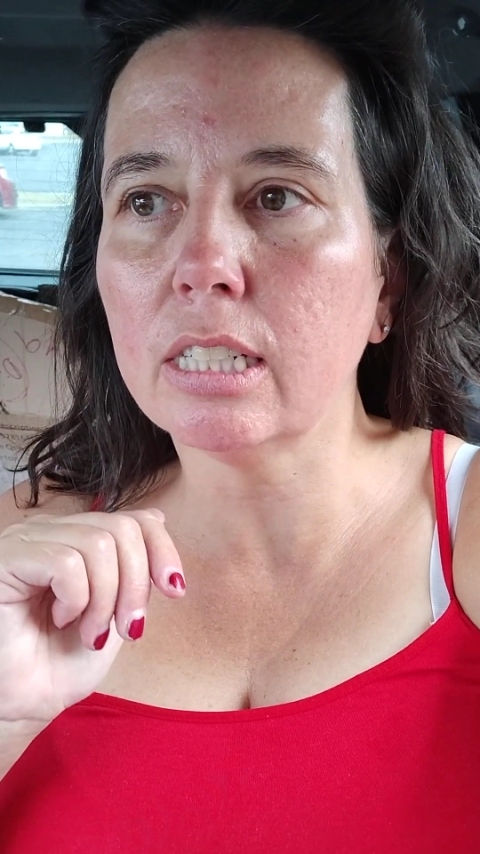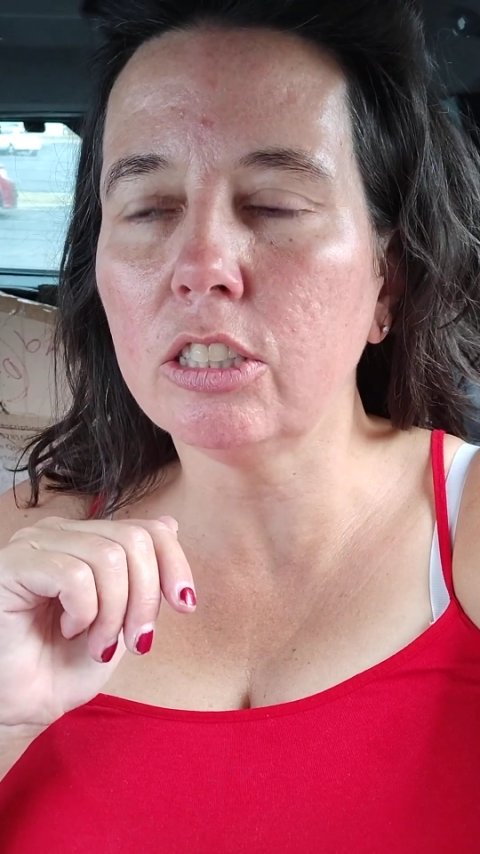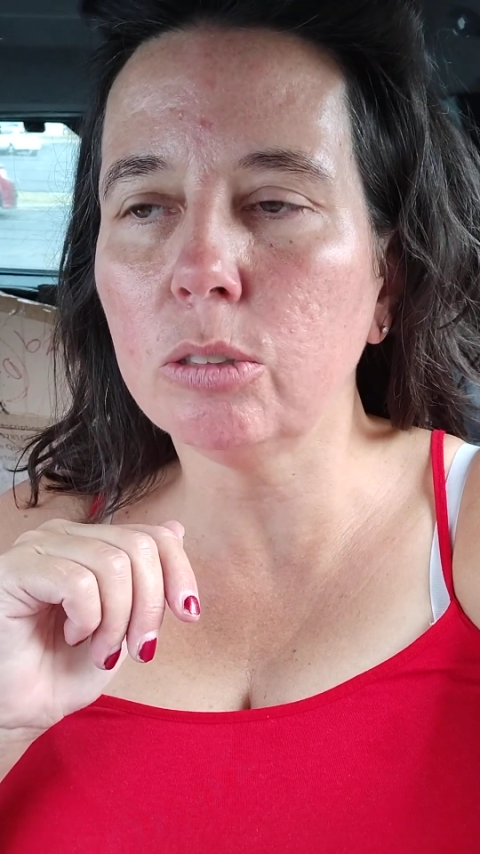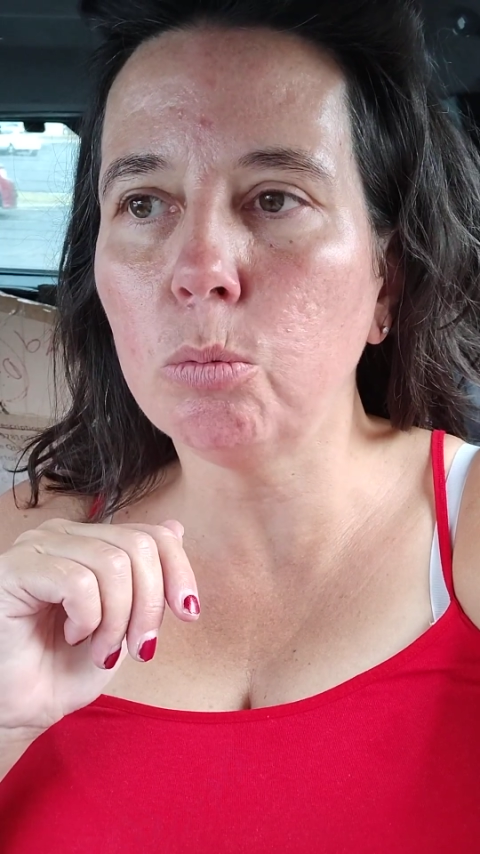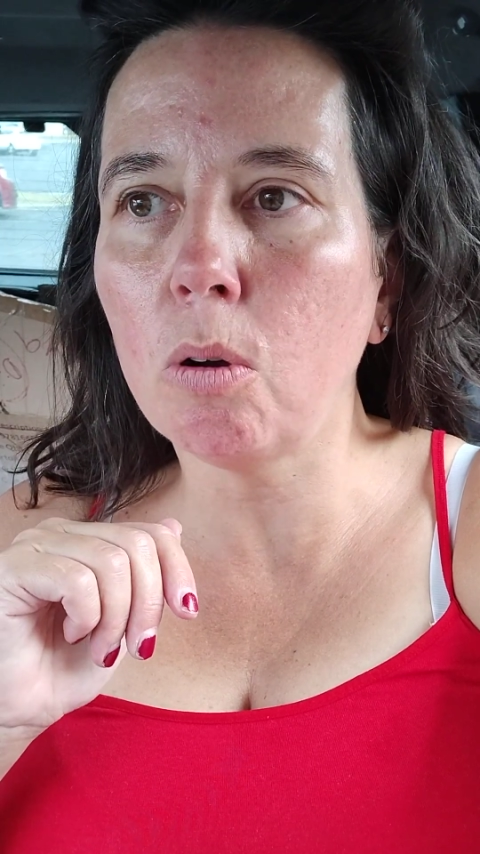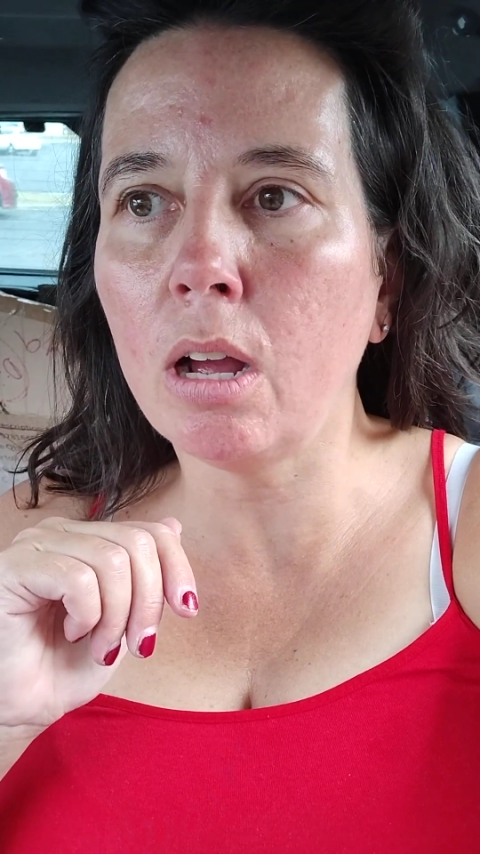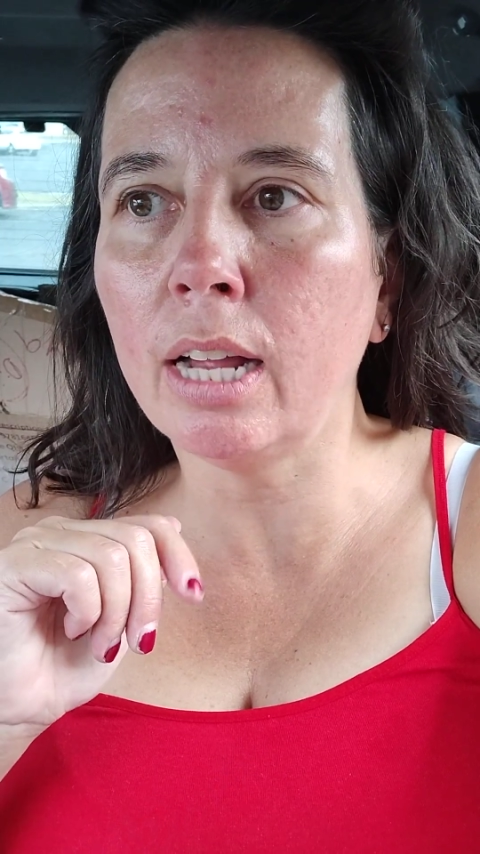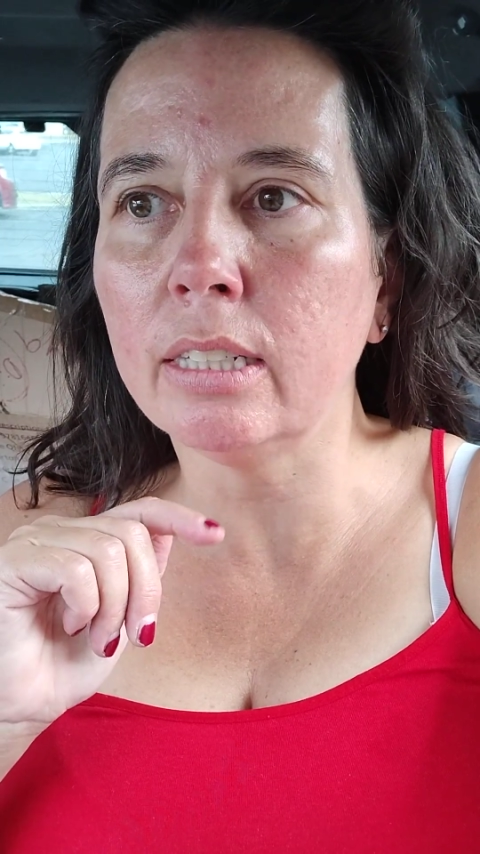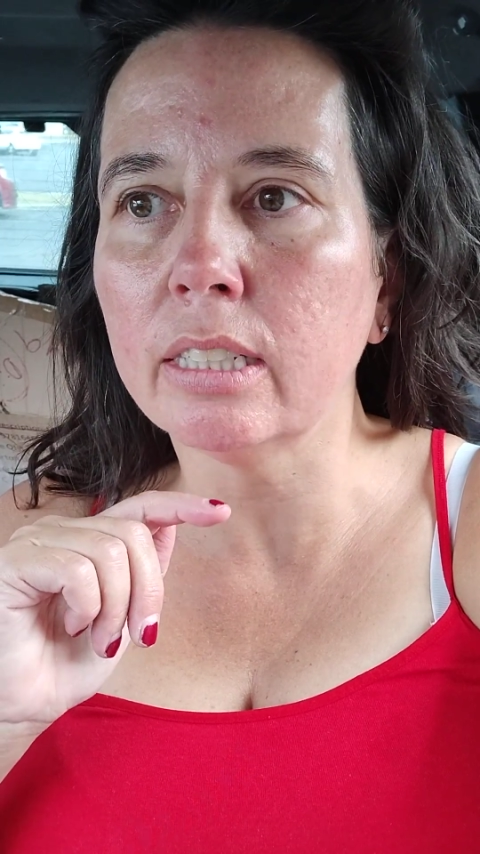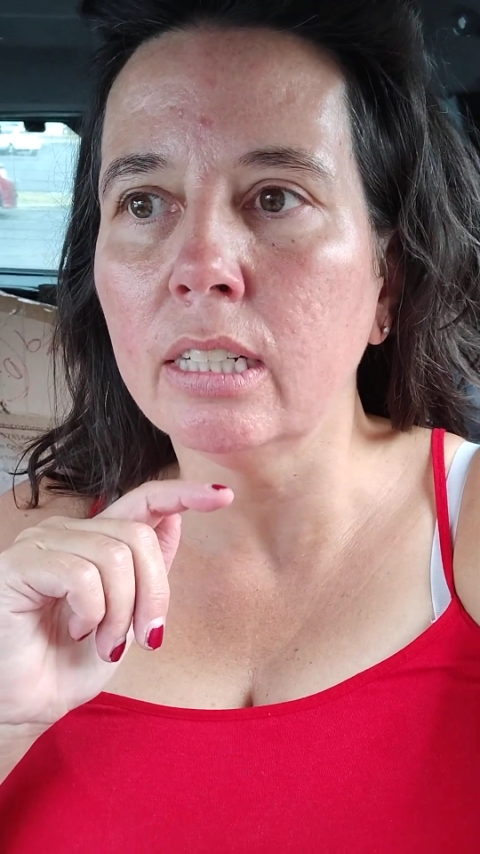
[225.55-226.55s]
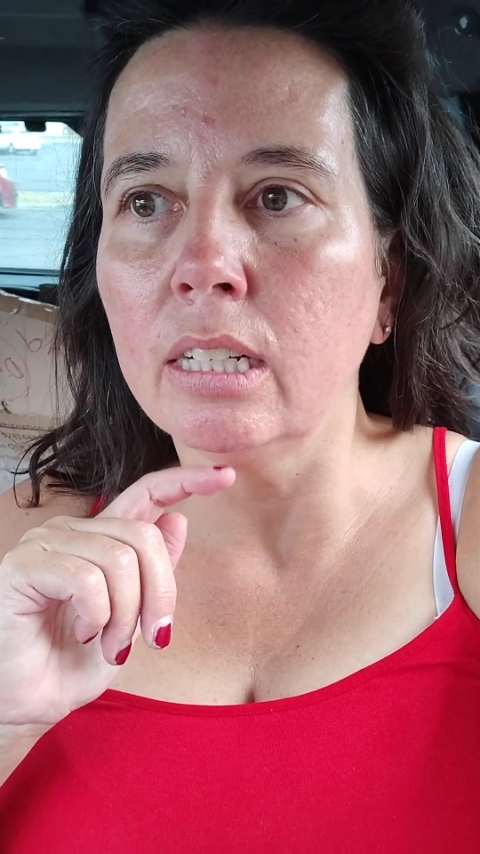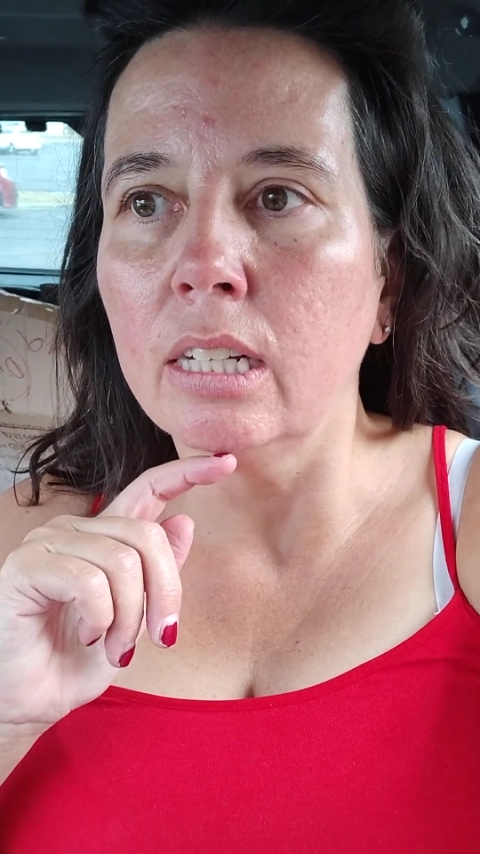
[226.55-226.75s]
that you want.